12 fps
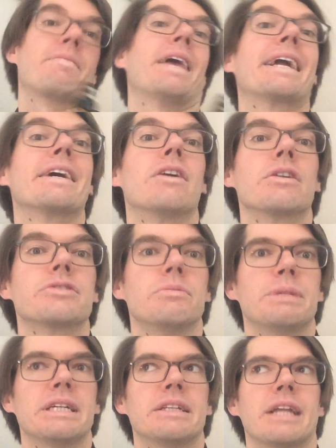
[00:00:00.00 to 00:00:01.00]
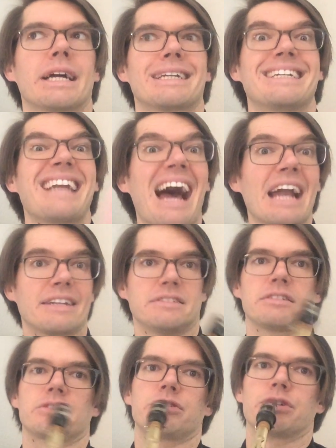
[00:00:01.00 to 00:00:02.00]
It can also be like not as
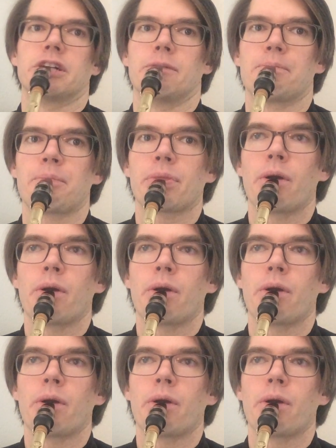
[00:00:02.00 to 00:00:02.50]
extreme.